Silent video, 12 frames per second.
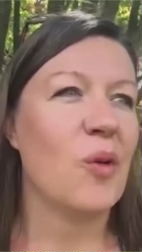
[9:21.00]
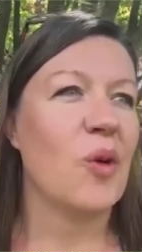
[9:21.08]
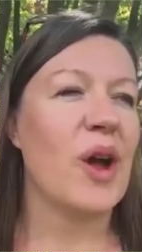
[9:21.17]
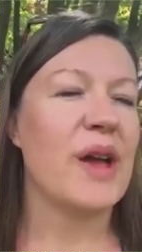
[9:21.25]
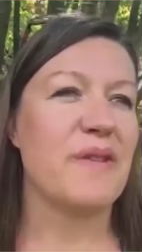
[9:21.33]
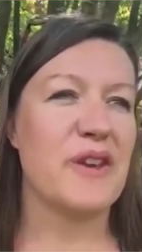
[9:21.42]

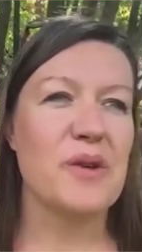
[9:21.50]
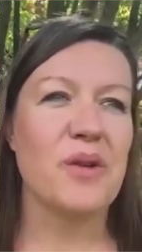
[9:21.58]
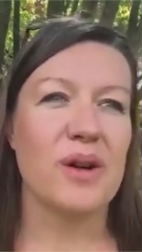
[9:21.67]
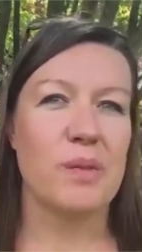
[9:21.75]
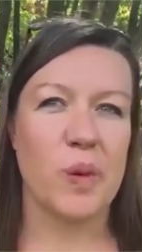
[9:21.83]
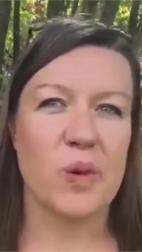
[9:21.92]
if you
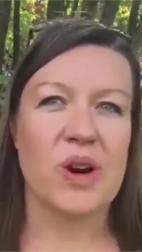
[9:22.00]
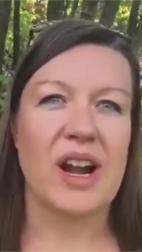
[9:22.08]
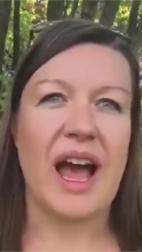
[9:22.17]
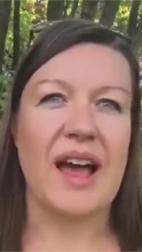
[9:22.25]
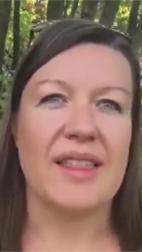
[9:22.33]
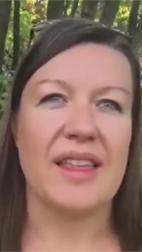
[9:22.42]
are bored,
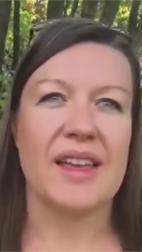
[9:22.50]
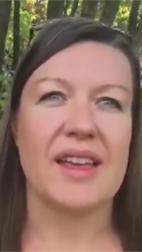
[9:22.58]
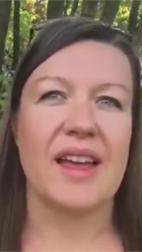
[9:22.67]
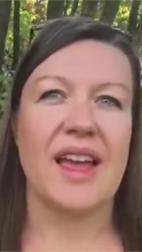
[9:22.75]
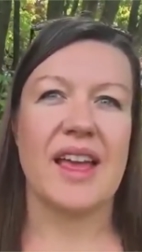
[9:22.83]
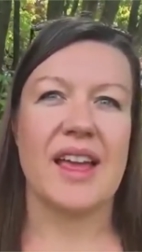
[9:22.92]
I think
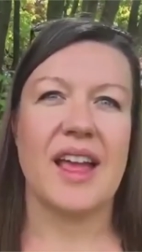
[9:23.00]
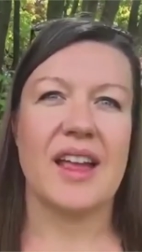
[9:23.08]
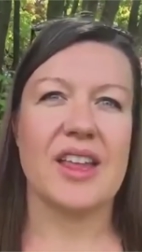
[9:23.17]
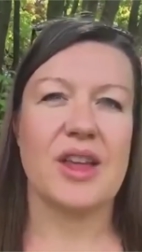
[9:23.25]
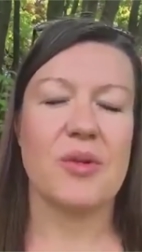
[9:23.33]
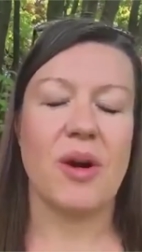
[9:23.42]

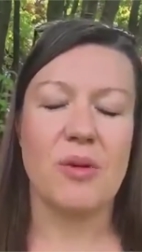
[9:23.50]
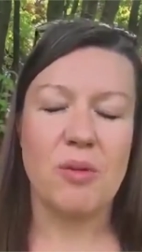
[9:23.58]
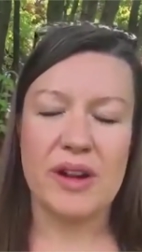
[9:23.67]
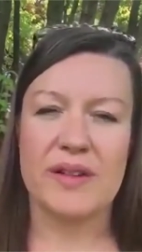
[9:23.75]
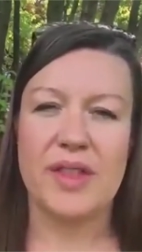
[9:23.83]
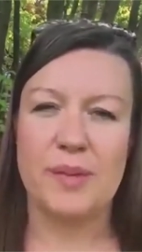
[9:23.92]
you are
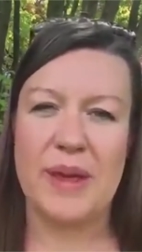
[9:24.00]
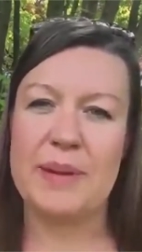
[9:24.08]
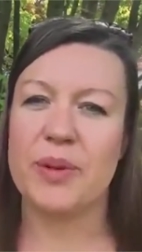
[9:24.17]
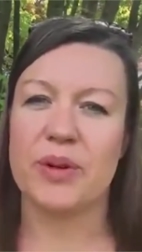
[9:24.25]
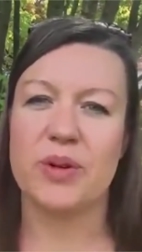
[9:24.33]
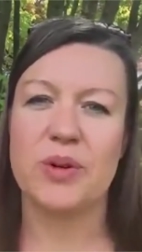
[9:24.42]
one of the
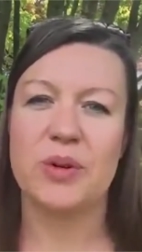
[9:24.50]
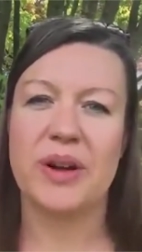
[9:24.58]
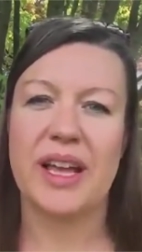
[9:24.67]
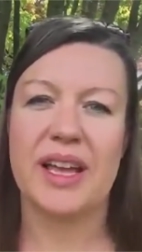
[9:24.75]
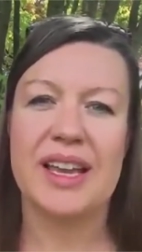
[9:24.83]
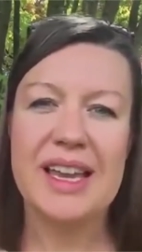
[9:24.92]
people who
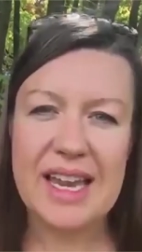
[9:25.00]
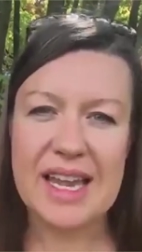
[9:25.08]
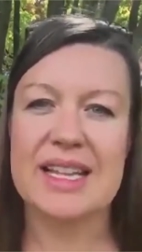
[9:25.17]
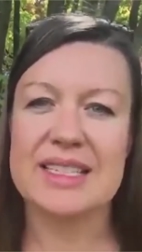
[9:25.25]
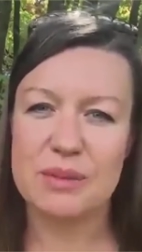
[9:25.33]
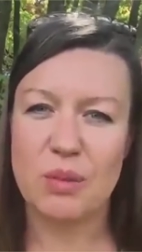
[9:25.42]

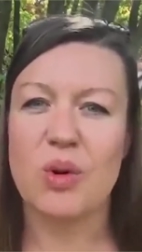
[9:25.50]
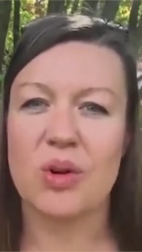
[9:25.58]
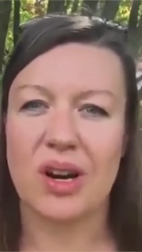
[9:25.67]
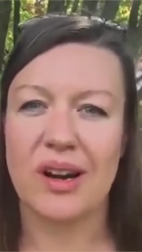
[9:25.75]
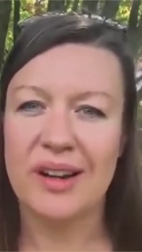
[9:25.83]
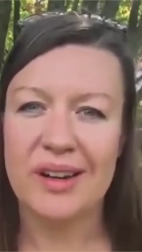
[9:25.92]
needs
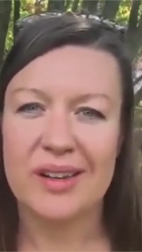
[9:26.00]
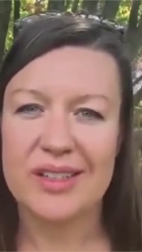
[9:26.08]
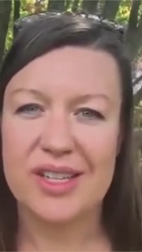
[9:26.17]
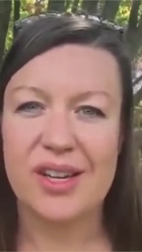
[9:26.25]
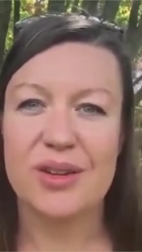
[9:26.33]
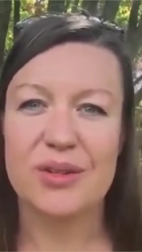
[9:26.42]
more,
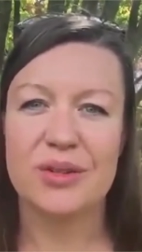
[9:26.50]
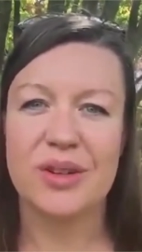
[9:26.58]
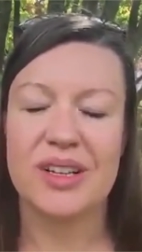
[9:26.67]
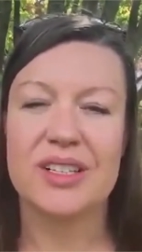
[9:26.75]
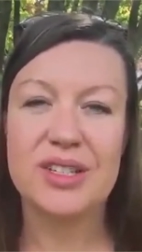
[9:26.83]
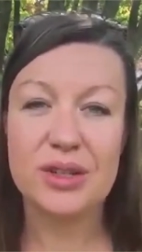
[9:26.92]
to
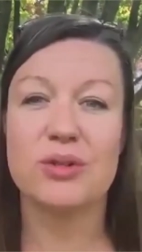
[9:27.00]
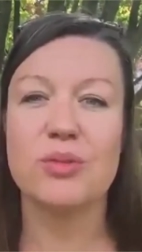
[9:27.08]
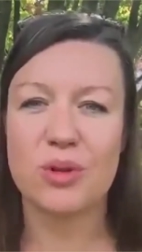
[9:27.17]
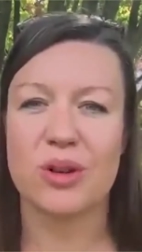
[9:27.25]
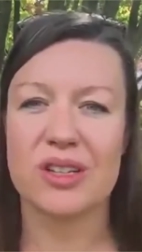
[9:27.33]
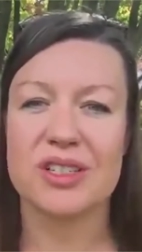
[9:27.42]
do
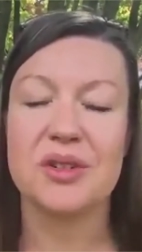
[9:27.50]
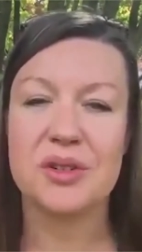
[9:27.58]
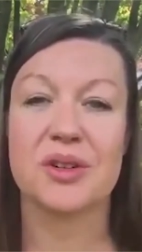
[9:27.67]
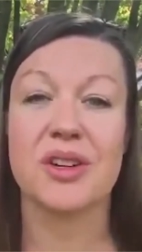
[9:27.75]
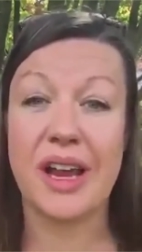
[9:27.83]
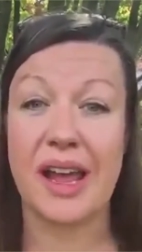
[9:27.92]
more, to
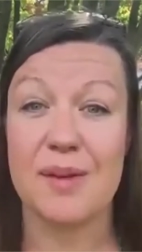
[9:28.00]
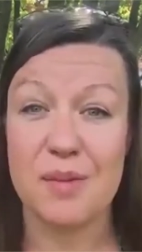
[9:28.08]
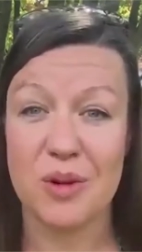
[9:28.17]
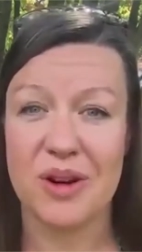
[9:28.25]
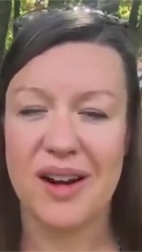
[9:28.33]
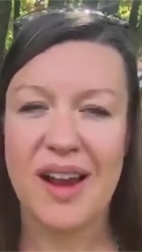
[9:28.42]
create
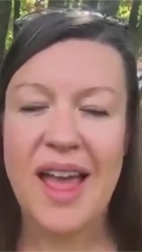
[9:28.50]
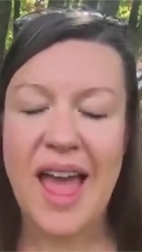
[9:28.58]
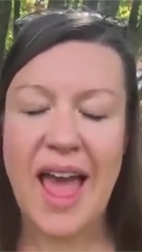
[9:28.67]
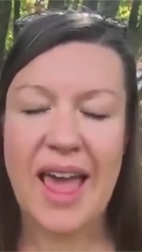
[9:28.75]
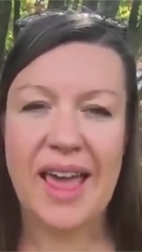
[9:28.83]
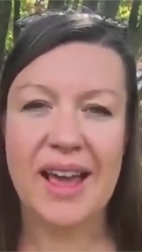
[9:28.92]
more.
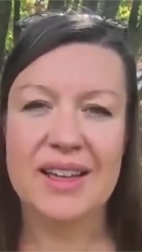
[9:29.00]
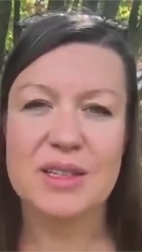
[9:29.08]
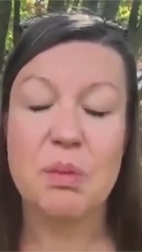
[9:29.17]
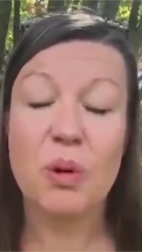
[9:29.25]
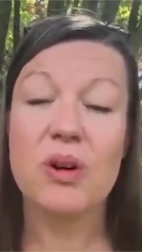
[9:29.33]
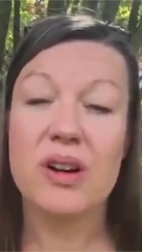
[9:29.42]
And
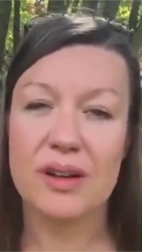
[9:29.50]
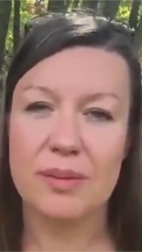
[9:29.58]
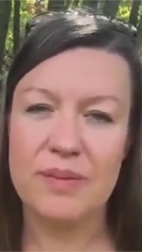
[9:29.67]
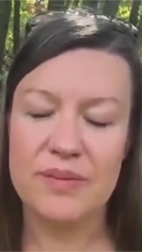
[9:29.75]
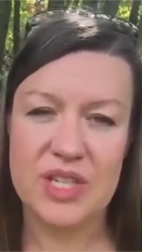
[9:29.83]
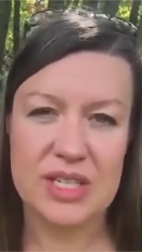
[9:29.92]
boredom,
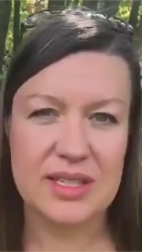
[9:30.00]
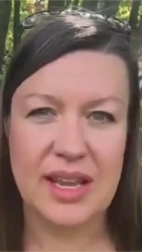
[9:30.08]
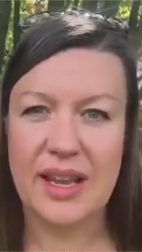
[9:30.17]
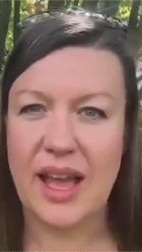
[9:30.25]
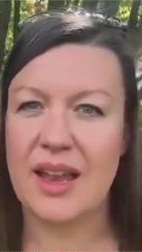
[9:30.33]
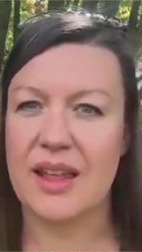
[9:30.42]
just
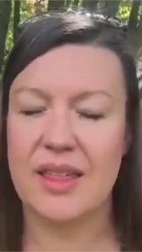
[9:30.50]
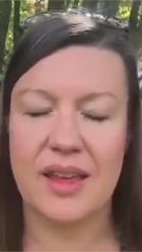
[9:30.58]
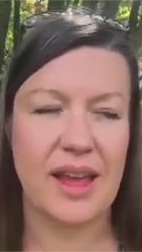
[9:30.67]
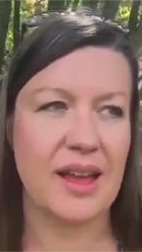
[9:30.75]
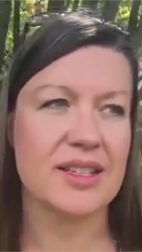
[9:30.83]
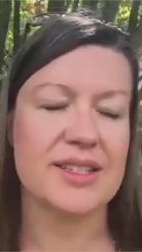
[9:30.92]
like anything
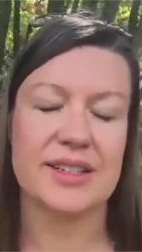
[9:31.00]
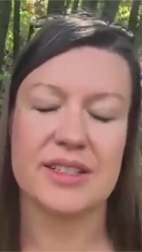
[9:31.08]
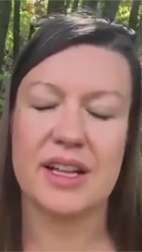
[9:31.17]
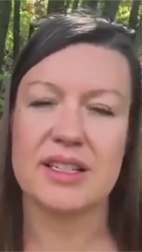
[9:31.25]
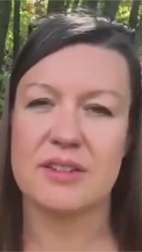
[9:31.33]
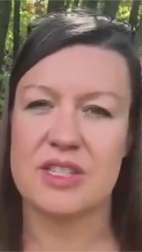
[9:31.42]
else, there's
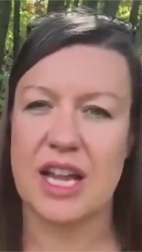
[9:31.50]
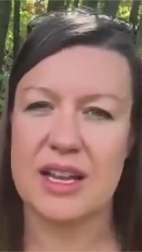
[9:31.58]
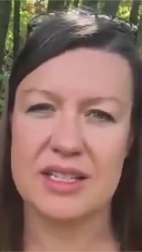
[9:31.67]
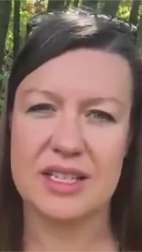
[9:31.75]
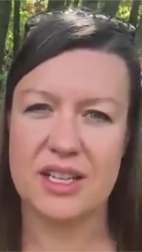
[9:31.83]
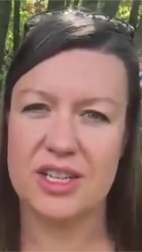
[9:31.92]
lots of
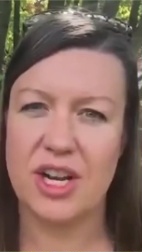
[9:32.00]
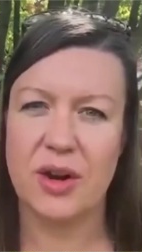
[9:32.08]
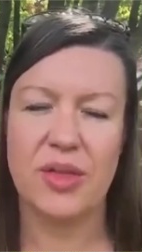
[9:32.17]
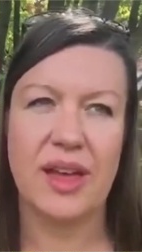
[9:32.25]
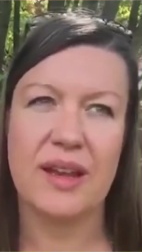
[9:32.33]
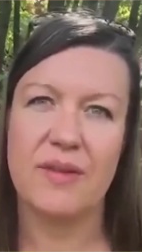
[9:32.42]
studies to show
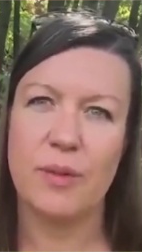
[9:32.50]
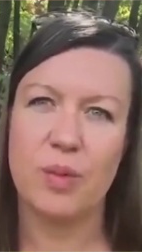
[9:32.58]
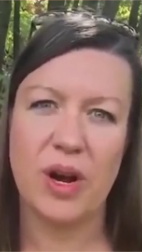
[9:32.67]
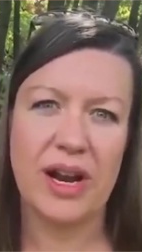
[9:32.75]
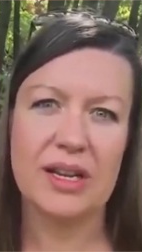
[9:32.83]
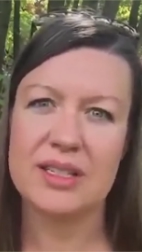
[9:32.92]
that if a
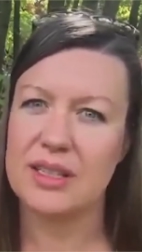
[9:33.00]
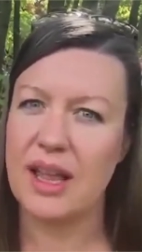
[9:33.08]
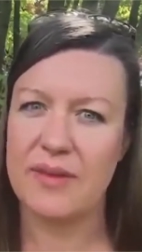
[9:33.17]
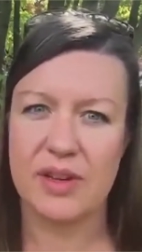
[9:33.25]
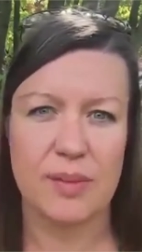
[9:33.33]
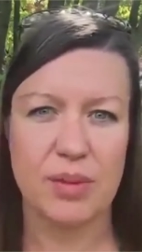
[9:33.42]
brain is
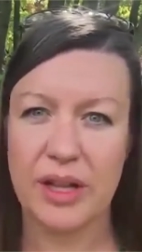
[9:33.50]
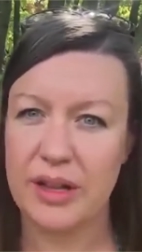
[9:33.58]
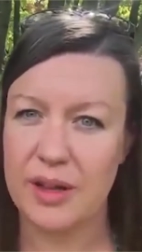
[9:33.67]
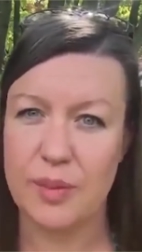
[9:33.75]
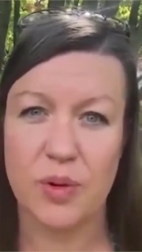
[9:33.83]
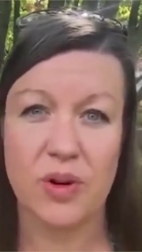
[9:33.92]
left
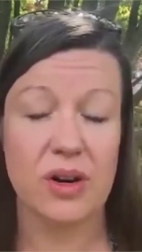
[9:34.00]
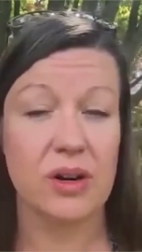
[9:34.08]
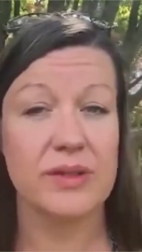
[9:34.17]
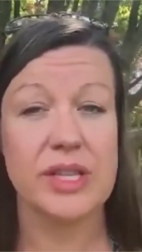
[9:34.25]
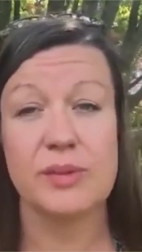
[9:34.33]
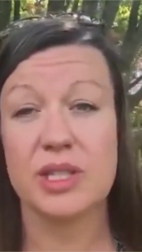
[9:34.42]
completely bored or
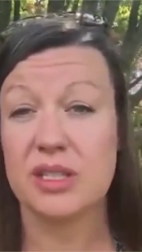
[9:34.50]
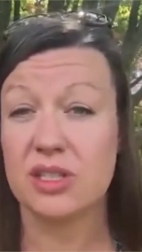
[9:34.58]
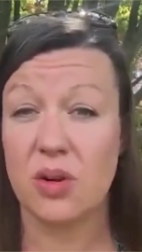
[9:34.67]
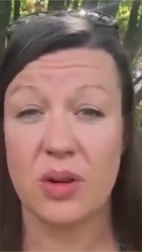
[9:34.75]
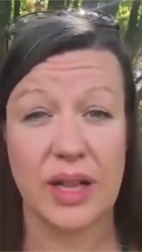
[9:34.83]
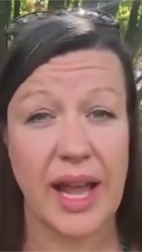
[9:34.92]
if someone's
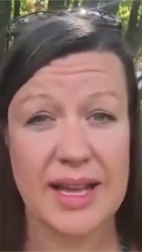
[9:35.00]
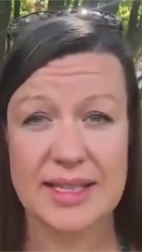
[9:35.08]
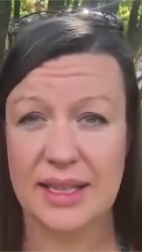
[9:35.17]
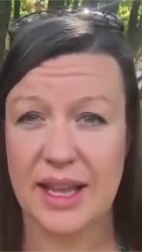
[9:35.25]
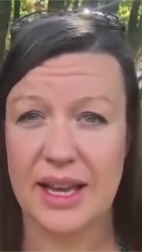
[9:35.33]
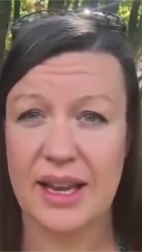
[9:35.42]
totally
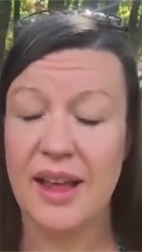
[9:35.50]
isolated,